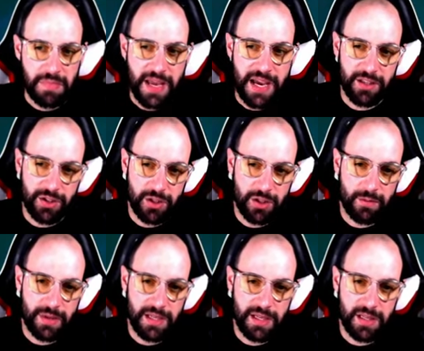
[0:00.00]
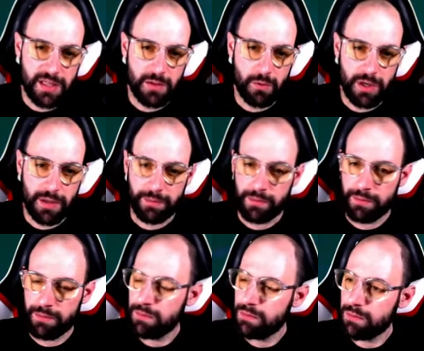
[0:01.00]
That should be an easy one.
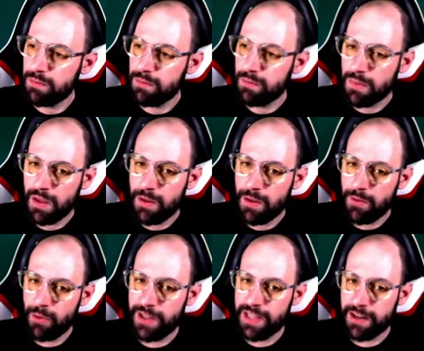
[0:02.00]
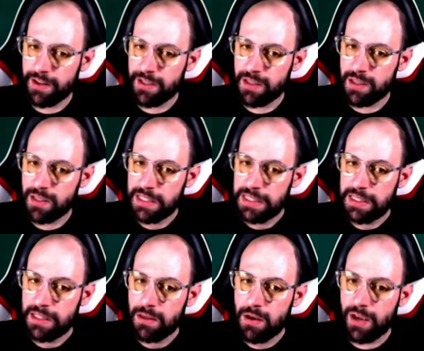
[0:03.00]
Three targets.
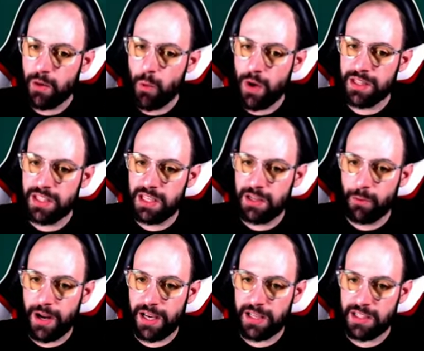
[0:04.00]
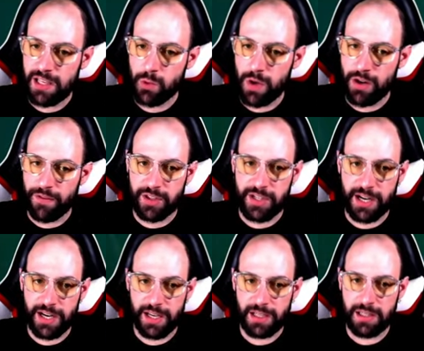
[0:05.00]
Okay, one T-Rex is one of the
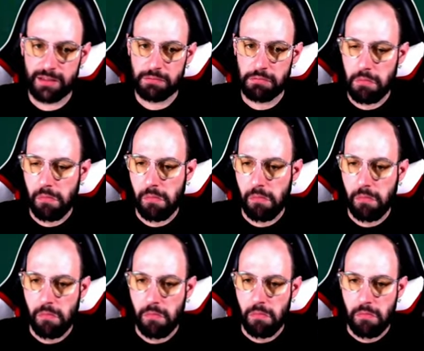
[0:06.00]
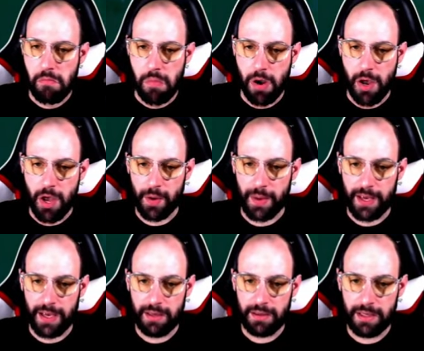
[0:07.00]
targets.
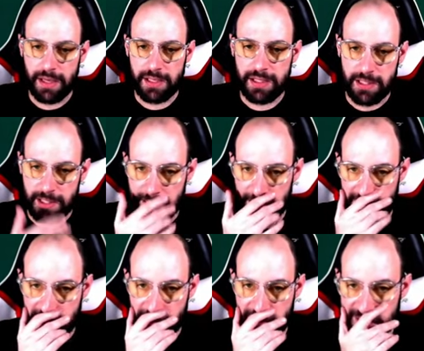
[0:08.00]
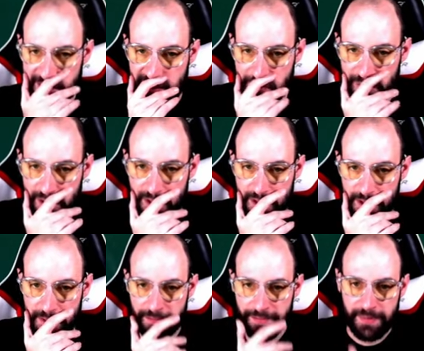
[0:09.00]
Okay, let's see. What can we
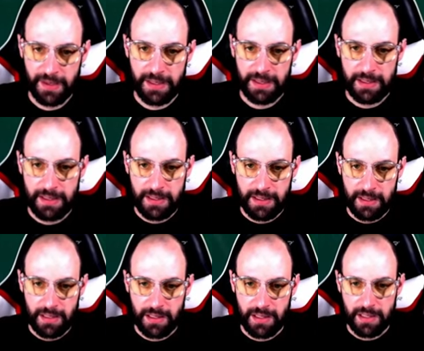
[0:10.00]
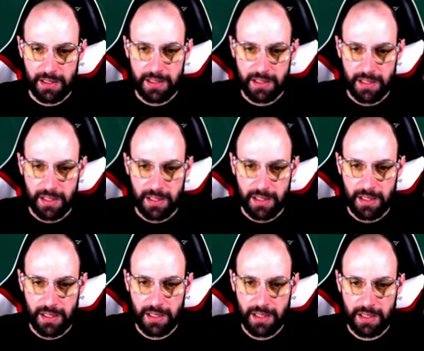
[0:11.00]
do? Let's
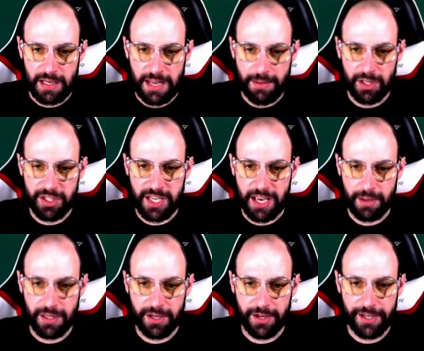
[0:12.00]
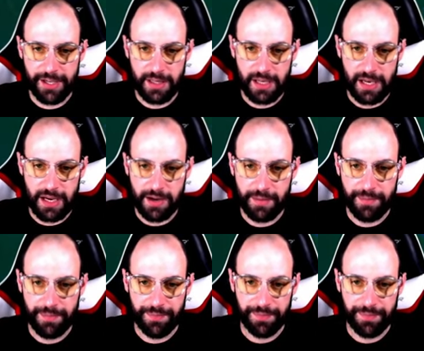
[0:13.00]
see. Level seven, there they are.